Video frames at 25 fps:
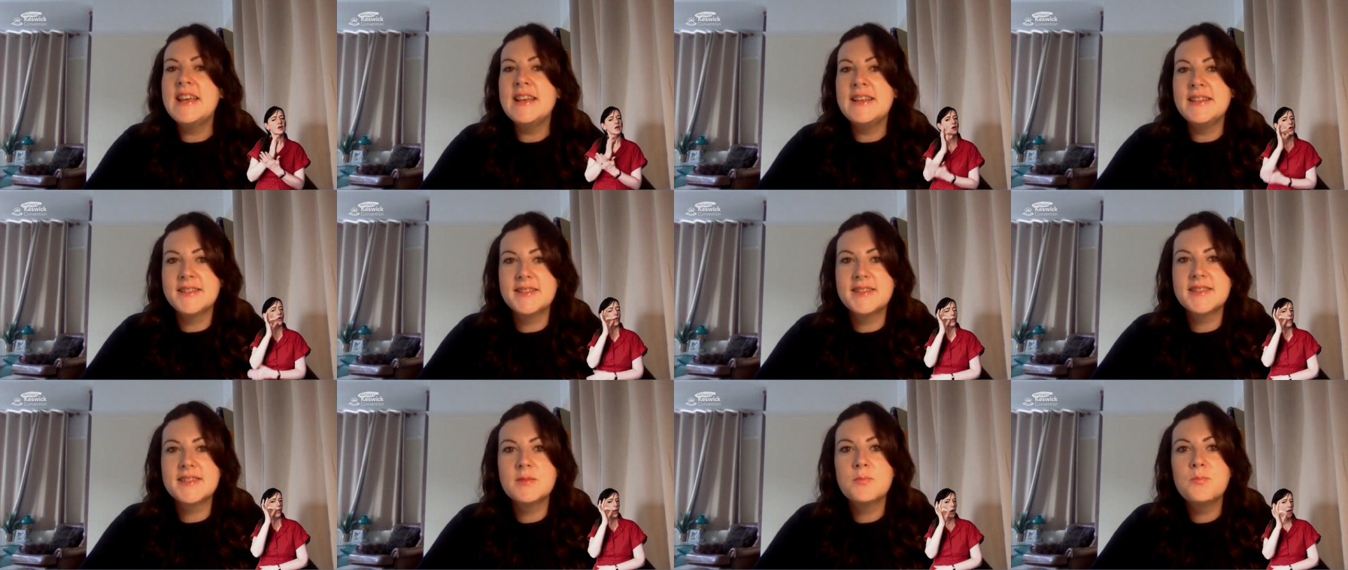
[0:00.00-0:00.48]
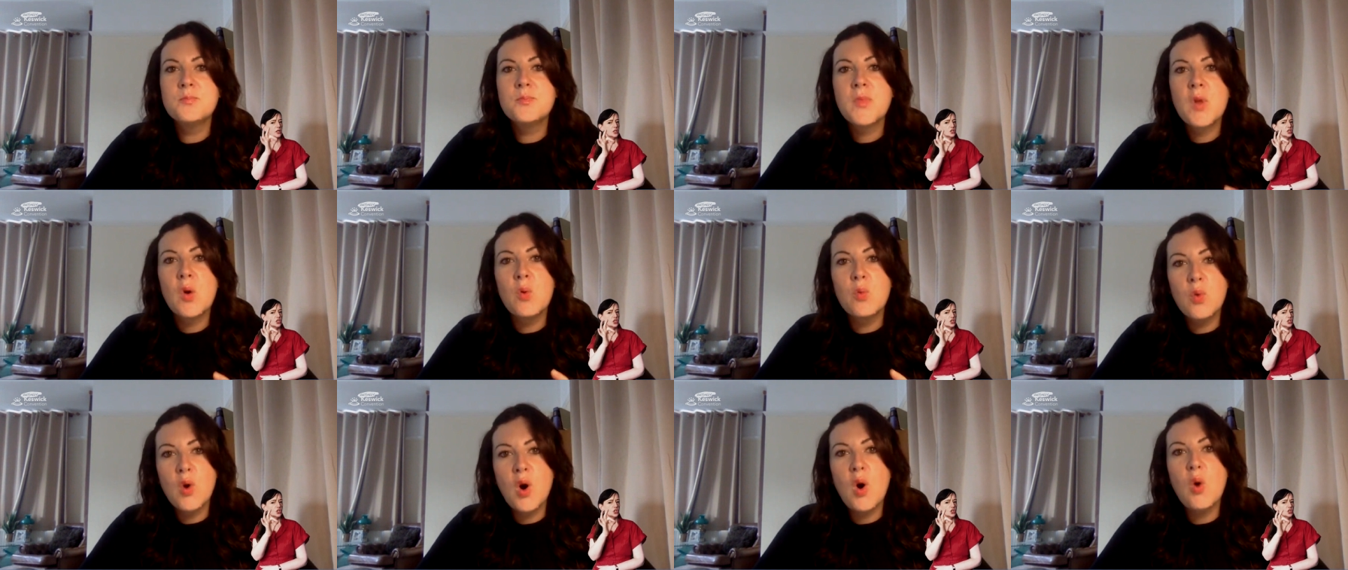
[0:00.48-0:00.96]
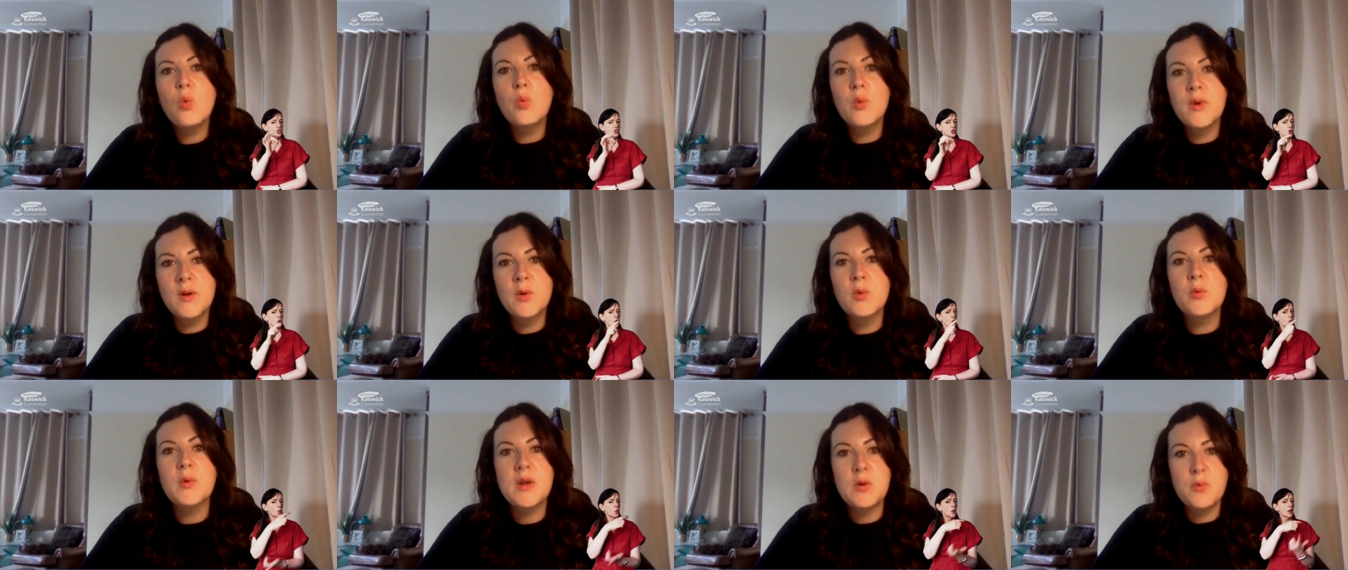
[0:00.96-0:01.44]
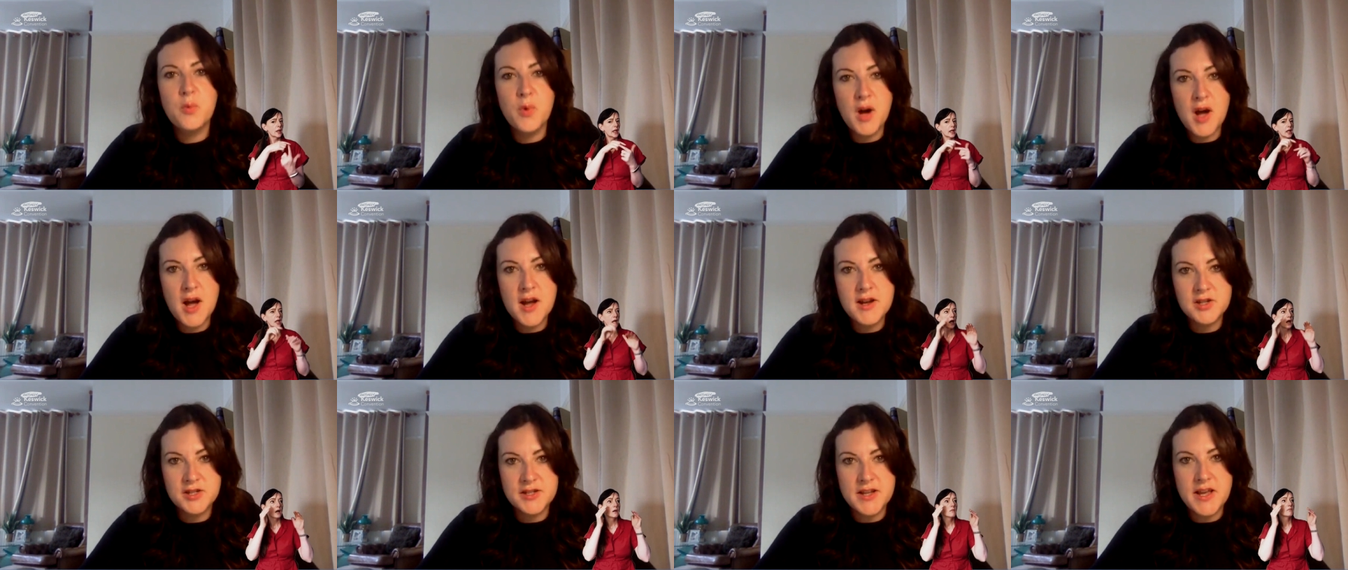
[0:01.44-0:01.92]
is, what will we
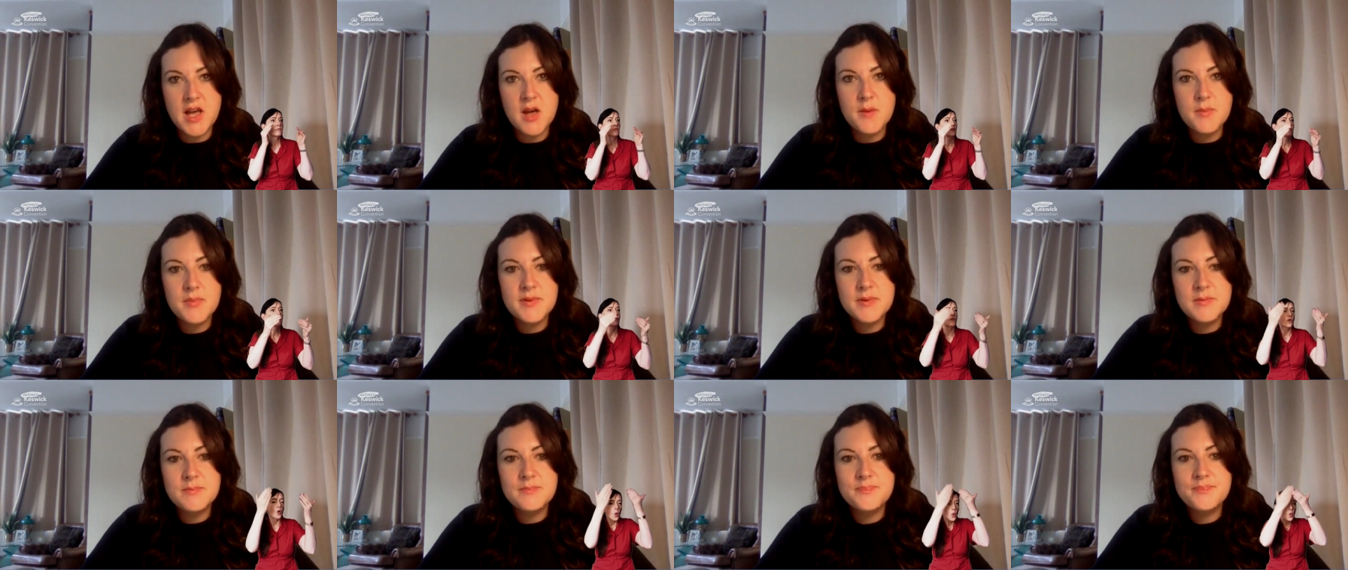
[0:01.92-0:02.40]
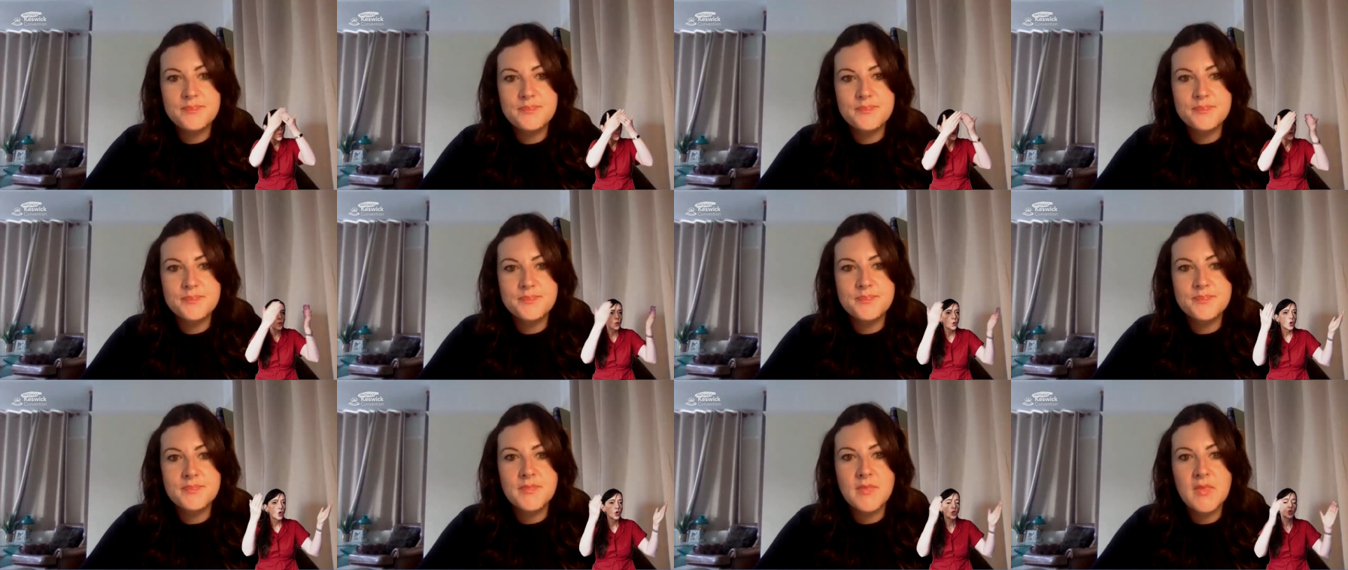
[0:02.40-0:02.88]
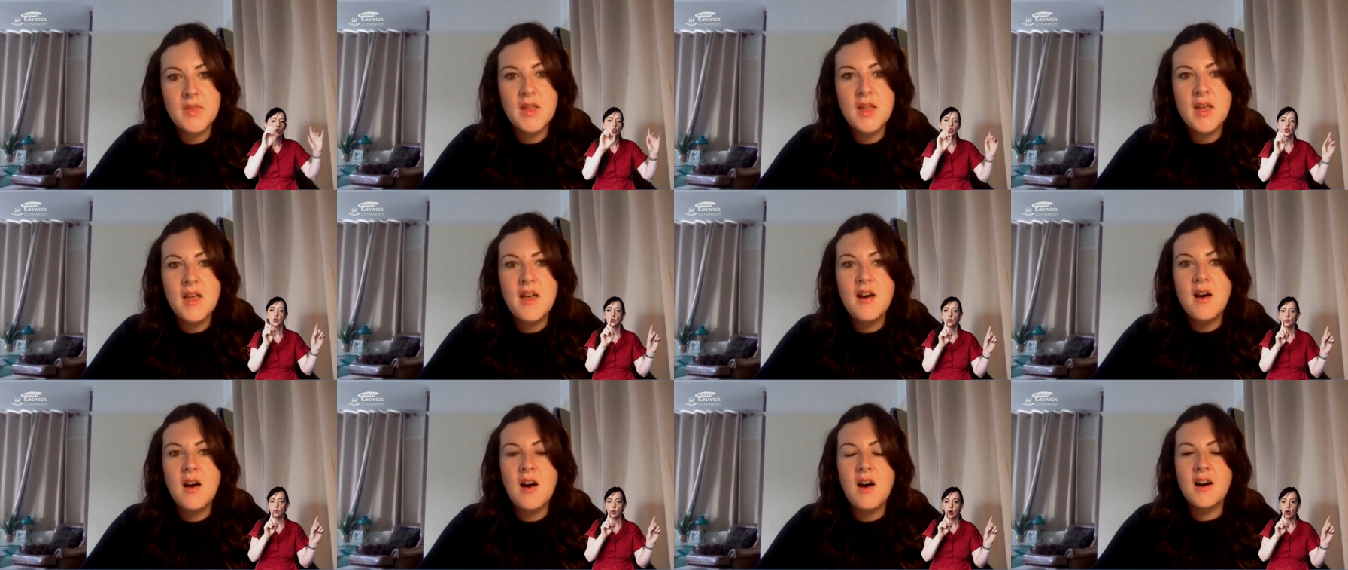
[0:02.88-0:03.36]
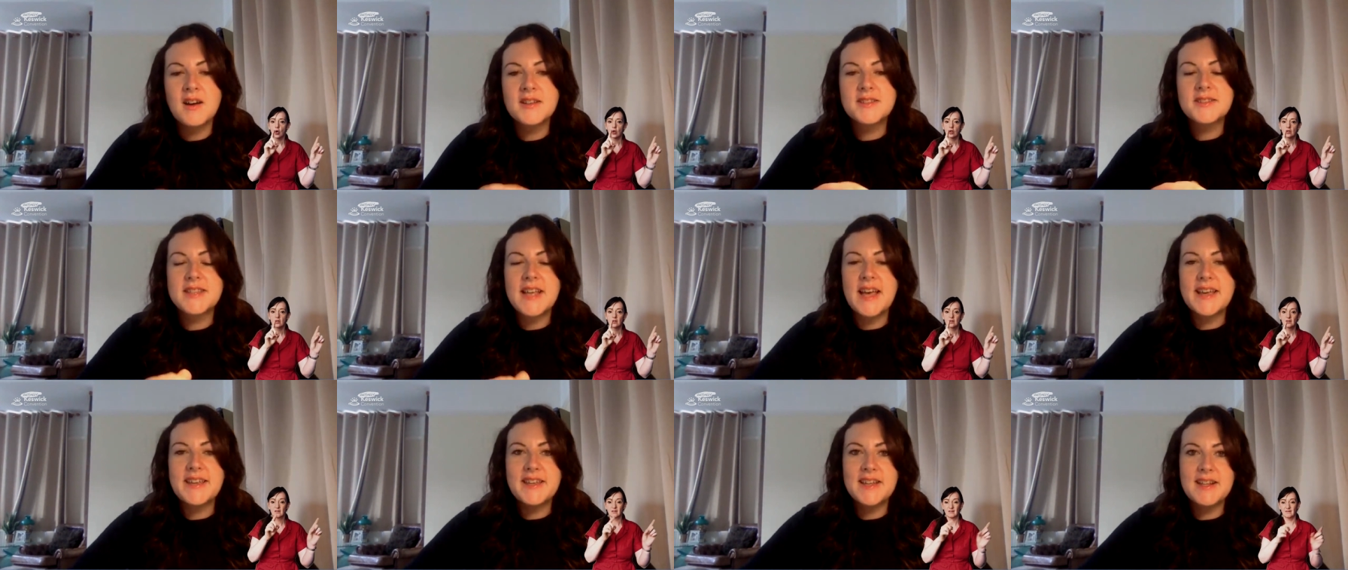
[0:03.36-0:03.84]
worship? Our
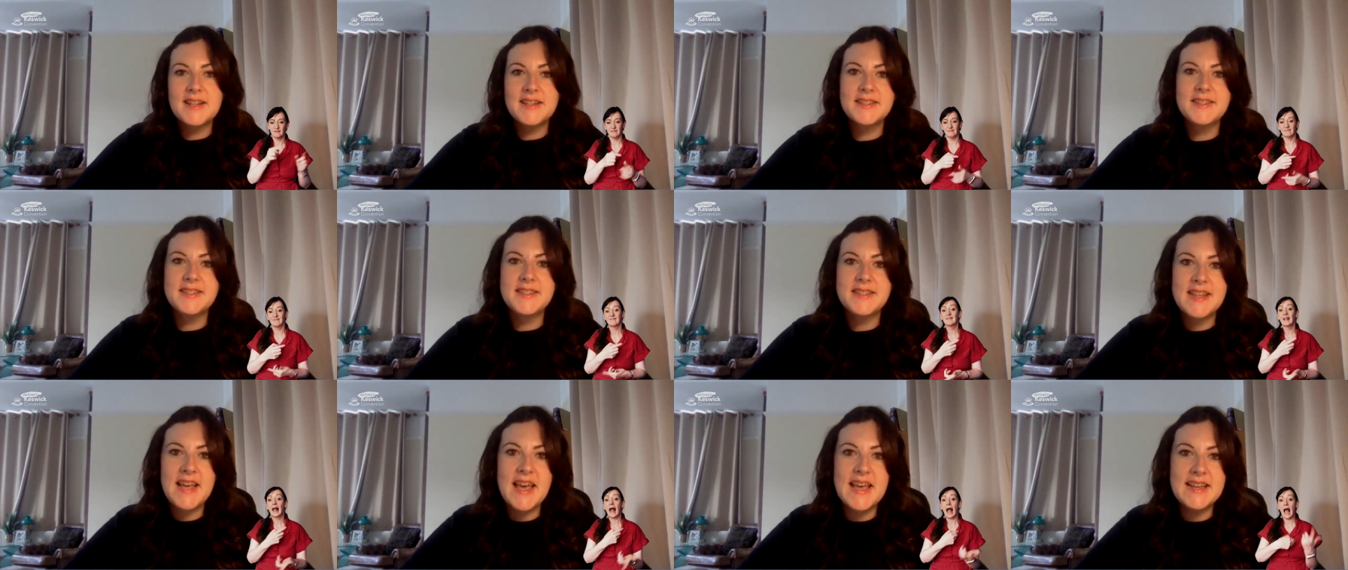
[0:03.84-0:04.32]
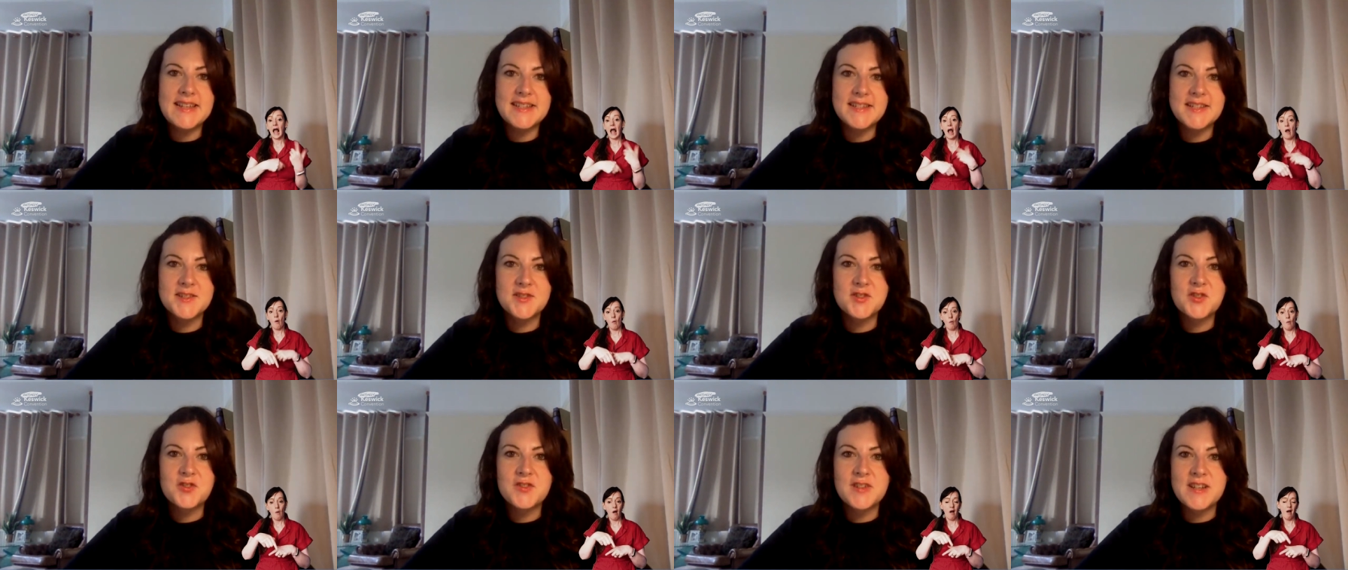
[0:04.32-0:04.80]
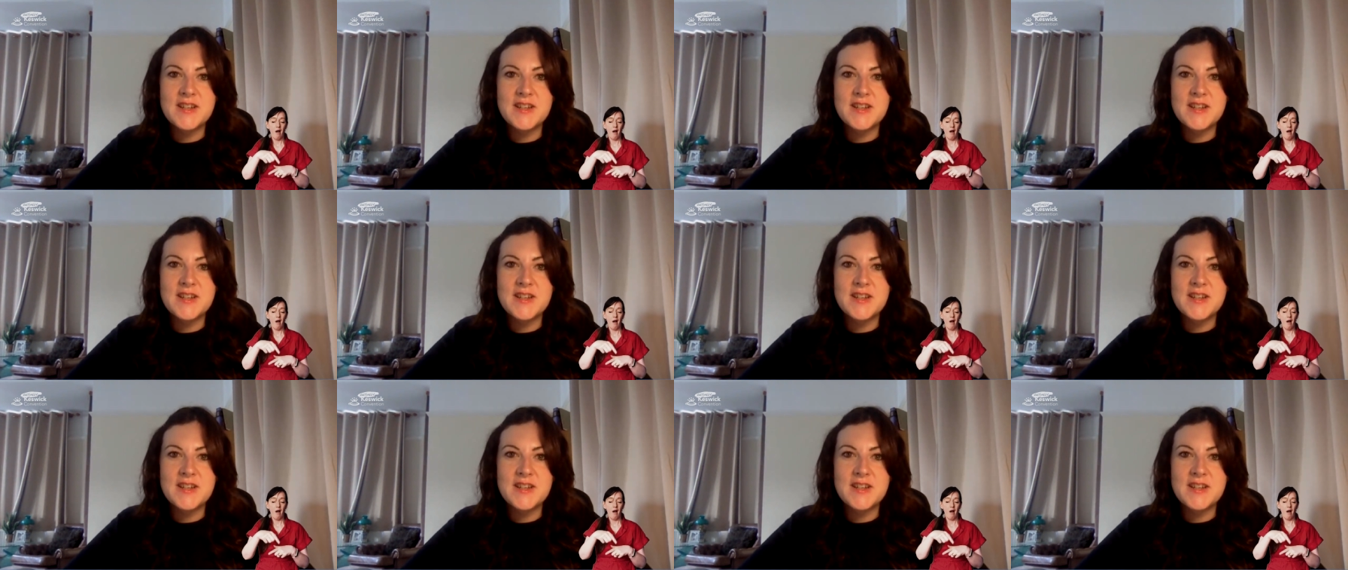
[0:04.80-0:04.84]
secular state has